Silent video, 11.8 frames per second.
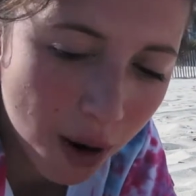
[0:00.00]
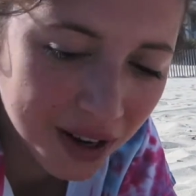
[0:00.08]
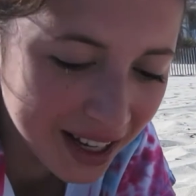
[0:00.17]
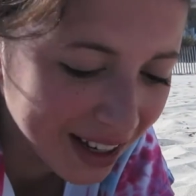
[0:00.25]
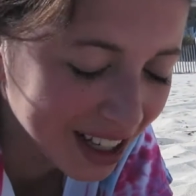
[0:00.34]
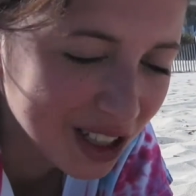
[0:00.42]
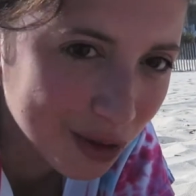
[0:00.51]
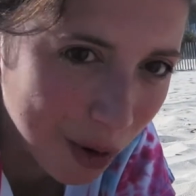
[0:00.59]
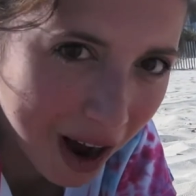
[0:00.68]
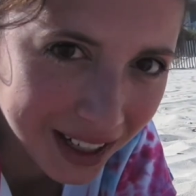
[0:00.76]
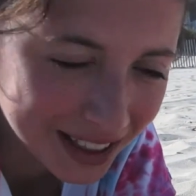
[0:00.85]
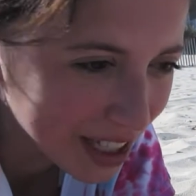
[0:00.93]
He like
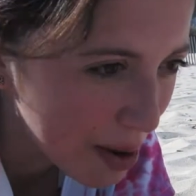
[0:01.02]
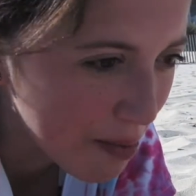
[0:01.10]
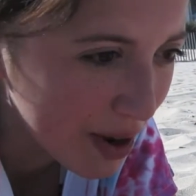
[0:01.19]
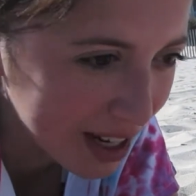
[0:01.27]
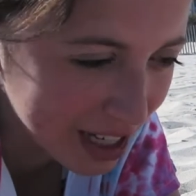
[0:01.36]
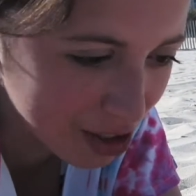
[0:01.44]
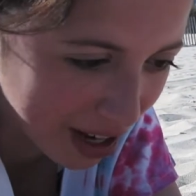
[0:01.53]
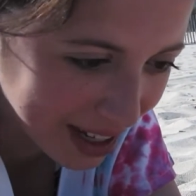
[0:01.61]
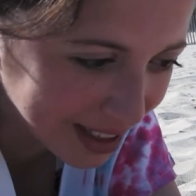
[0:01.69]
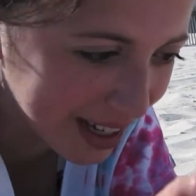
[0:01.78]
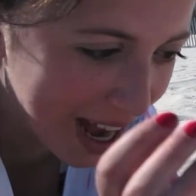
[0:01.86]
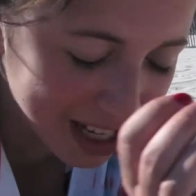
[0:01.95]
swats it, but he tries
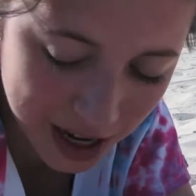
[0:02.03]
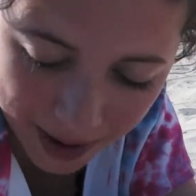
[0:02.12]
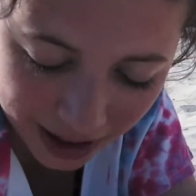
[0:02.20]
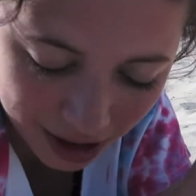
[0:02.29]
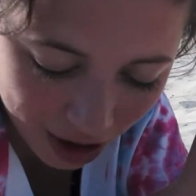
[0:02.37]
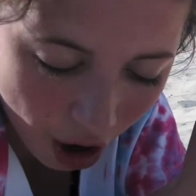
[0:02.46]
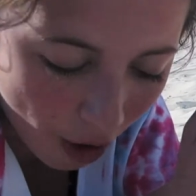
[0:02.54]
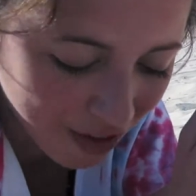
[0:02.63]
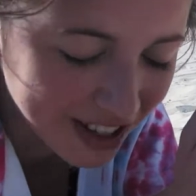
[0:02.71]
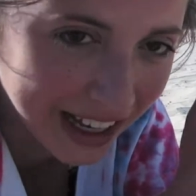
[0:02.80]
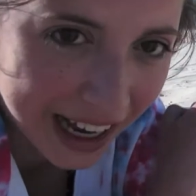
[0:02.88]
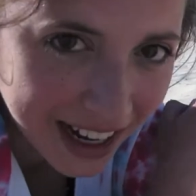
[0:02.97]
to catch it, bounces all of
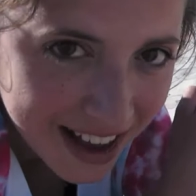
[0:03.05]
his hand,